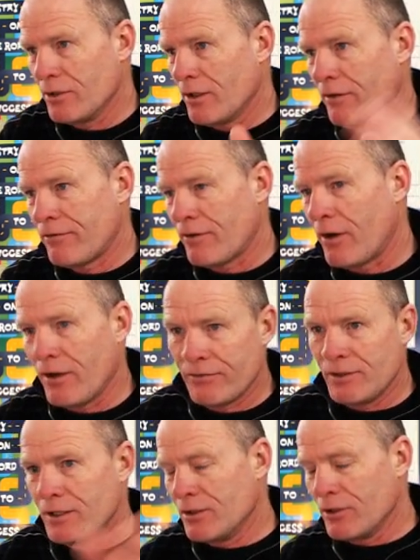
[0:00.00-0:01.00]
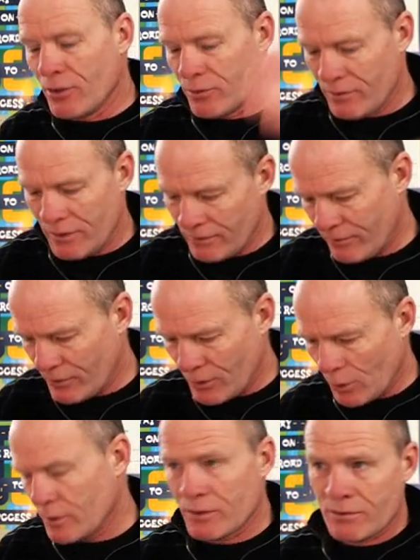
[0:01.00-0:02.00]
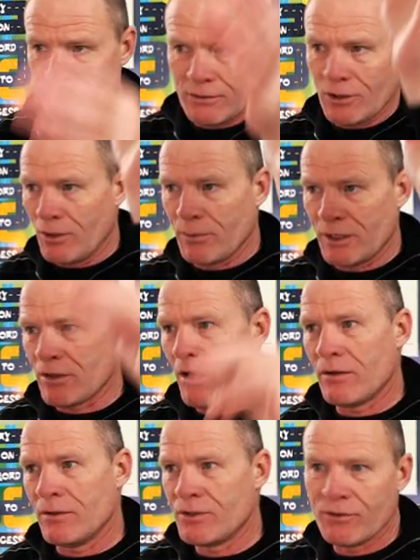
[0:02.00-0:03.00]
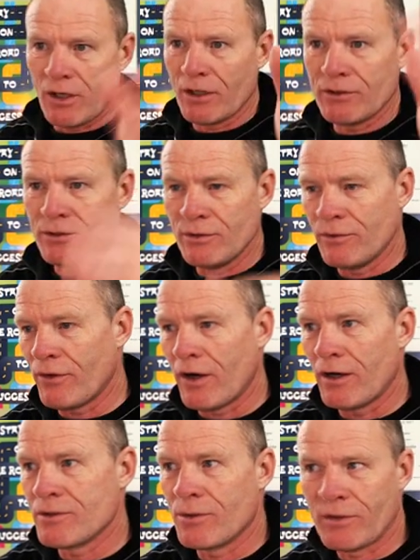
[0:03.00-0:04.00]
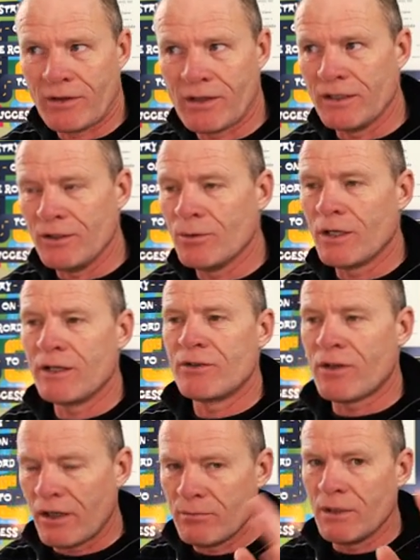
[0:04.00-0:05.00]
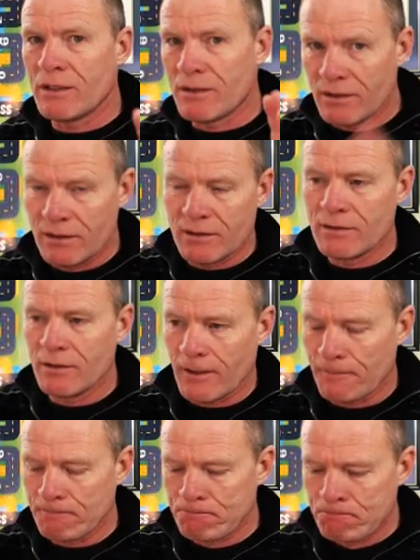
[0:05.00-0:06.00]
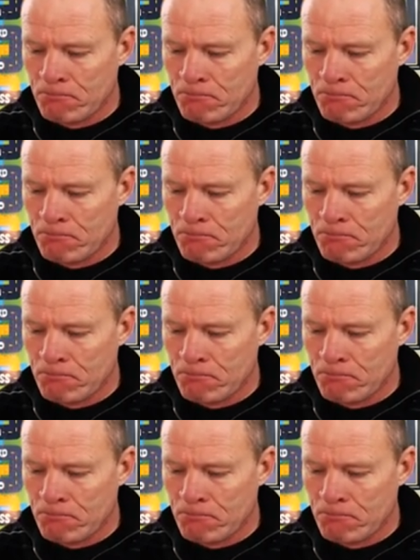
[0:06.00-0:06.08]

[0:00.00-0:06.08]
not far enough. You need to go, if you go to, you know, McDonald's, you've gone too far, sort of thing. You want to try and make the um,